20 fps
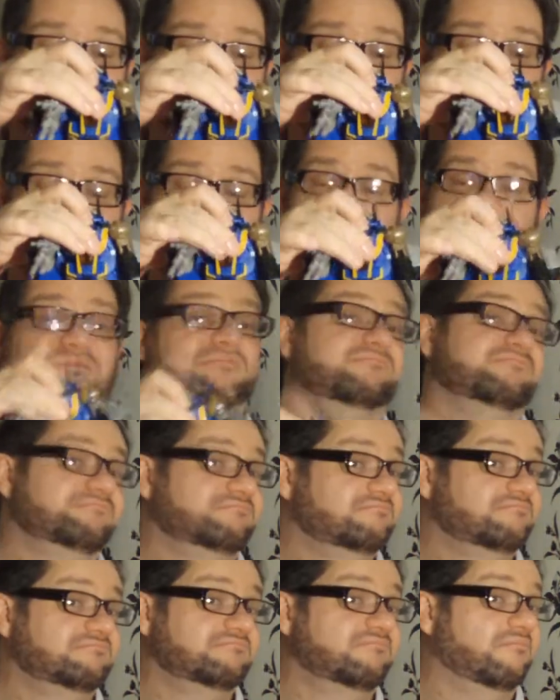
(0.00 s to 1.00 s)
don't mind them.
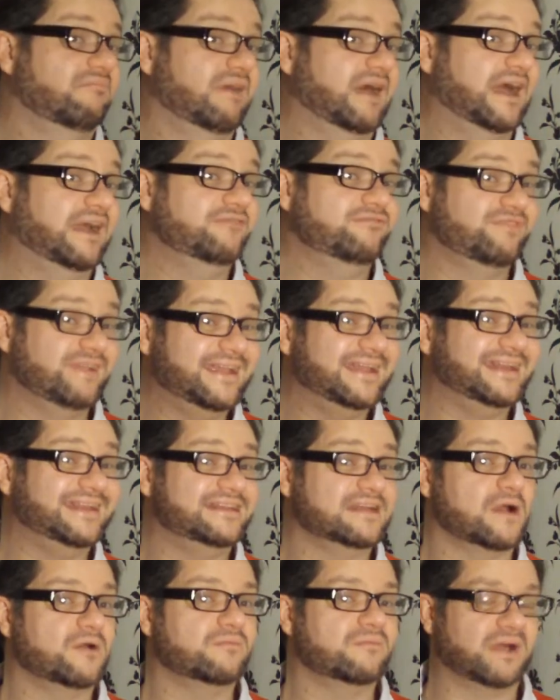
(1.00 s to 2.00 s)
I really
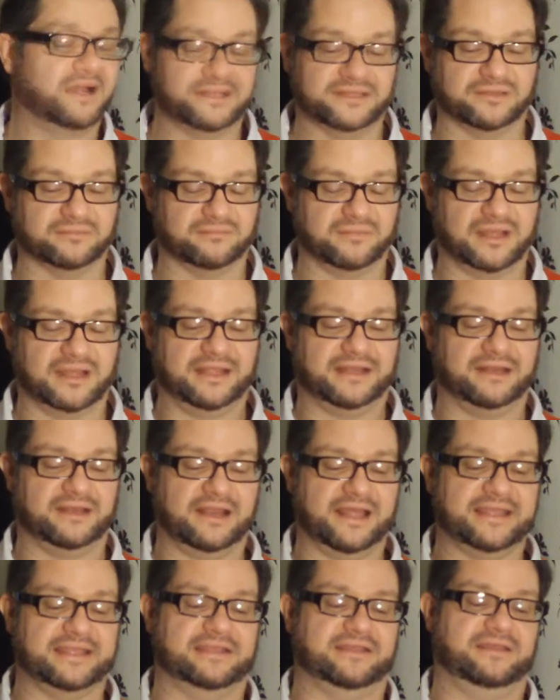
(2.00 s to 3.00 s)
don't mind them. I
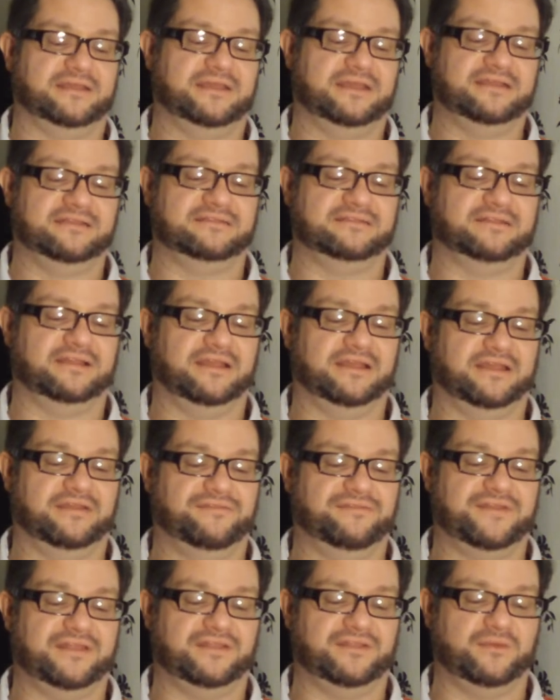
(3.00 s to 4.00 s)
like his
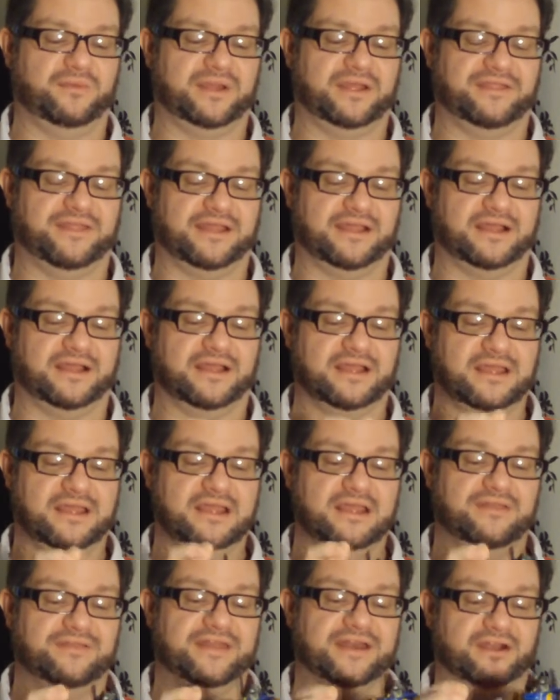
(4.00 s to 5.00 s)
feet the way they are.
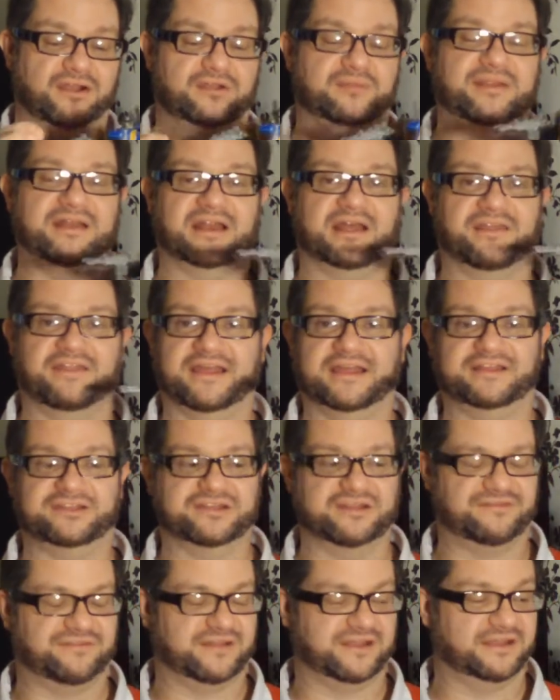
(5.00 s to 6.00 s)
They're not going to be like that in
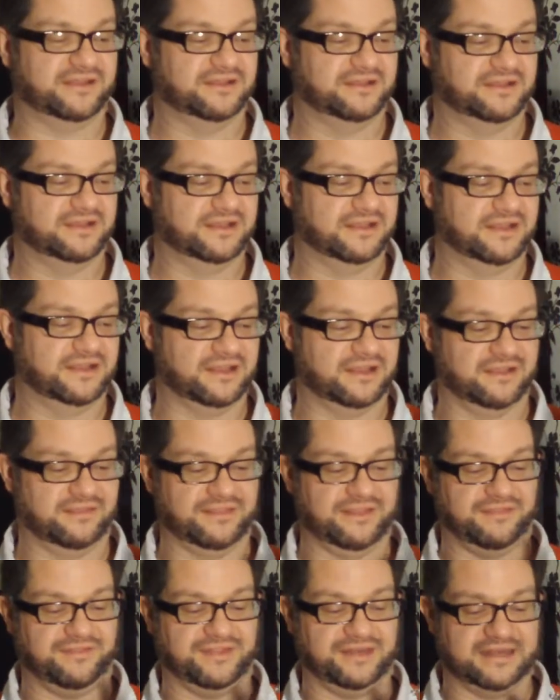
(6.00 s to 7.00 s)
Jetfire,
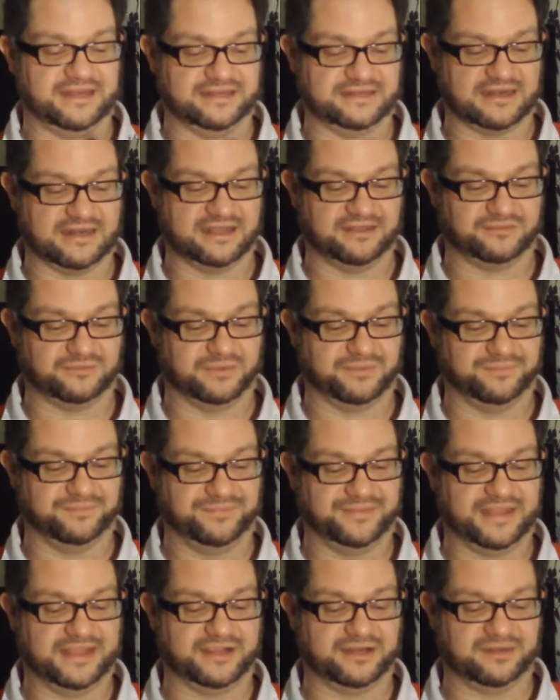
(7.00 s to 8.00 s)
the leader class one.
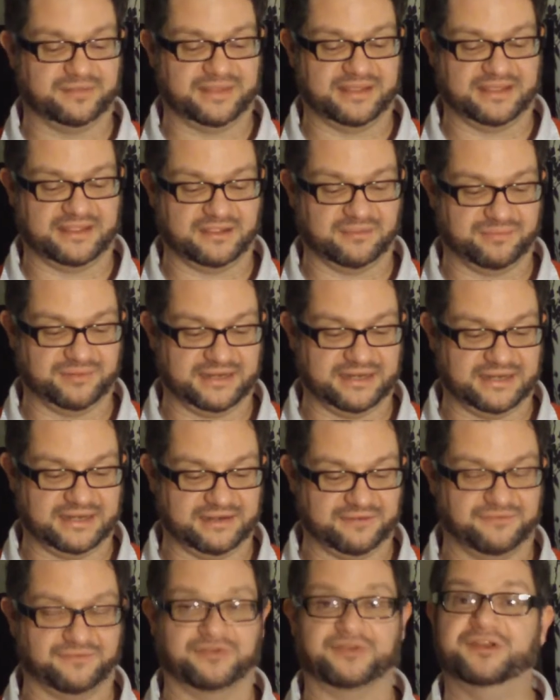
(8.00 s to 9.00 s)
They're going to be completely
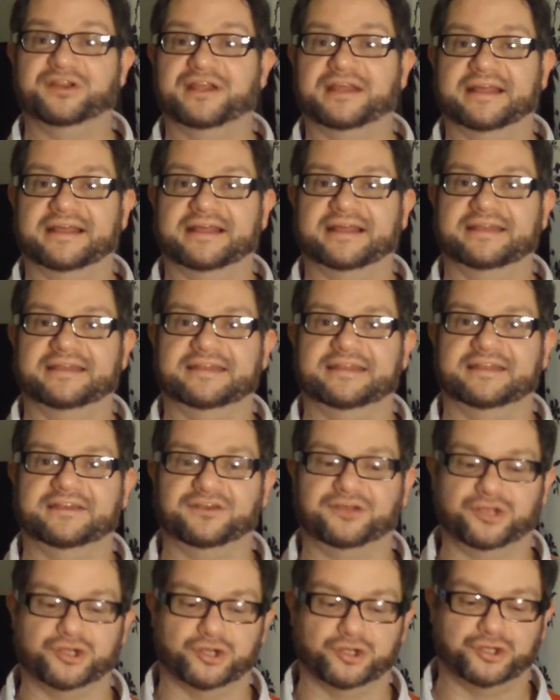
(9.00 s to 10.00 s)
different
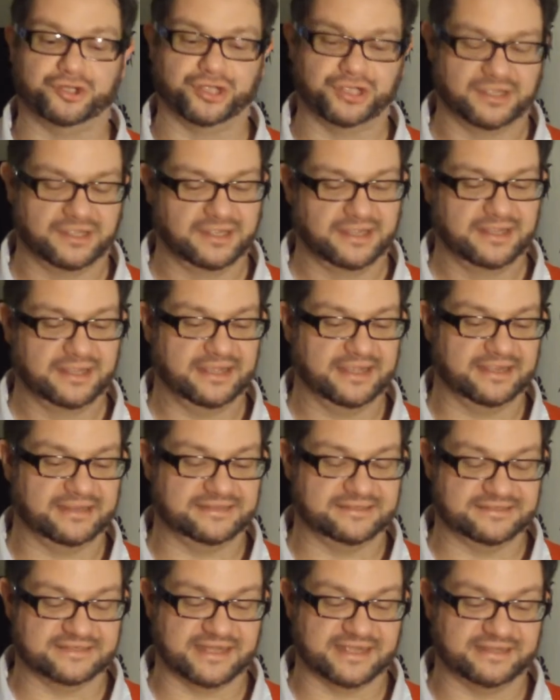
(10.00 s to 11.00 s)
and good and
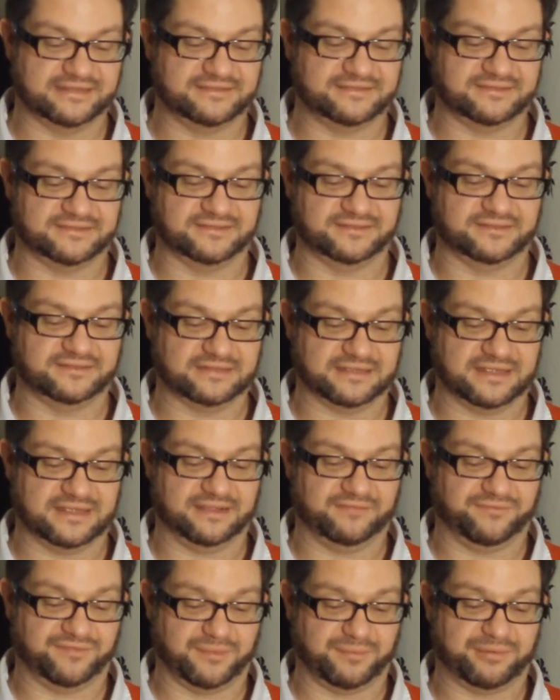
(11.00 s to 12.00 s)
nice, and
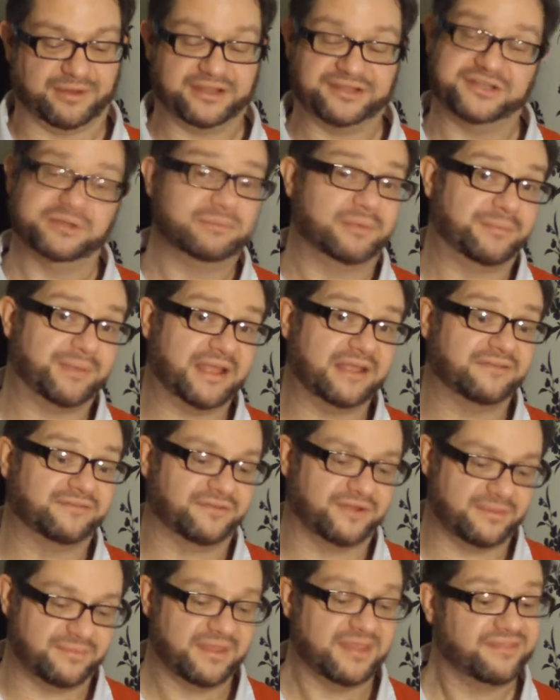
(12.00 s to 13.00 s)
for the price you'll be paying
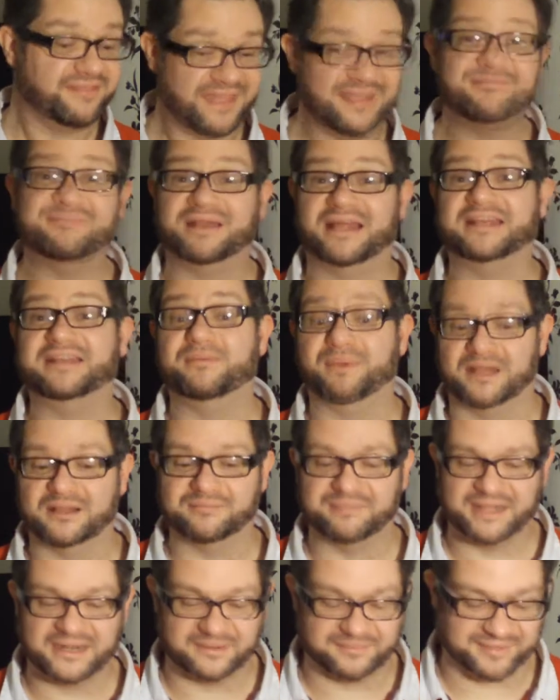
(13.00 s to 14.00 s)
for him, they bloody well
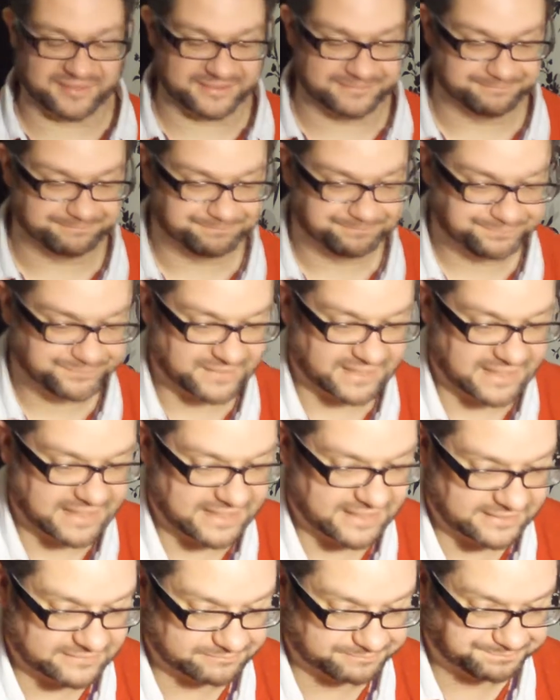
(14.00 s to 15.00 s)
better be.
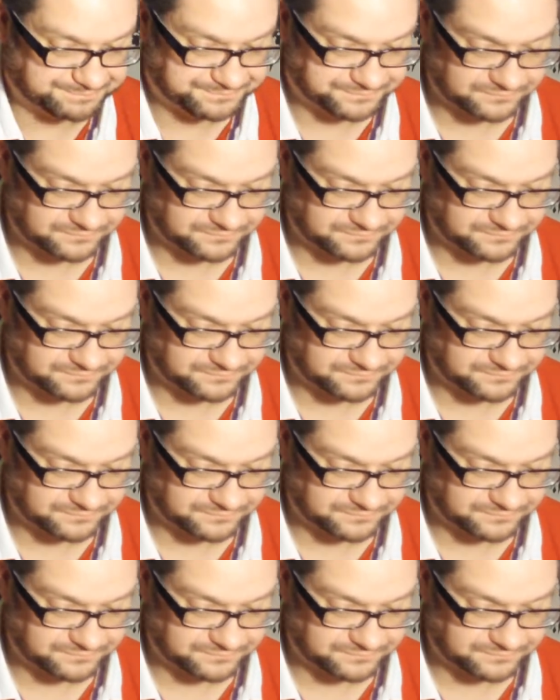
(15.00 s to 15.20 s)
Now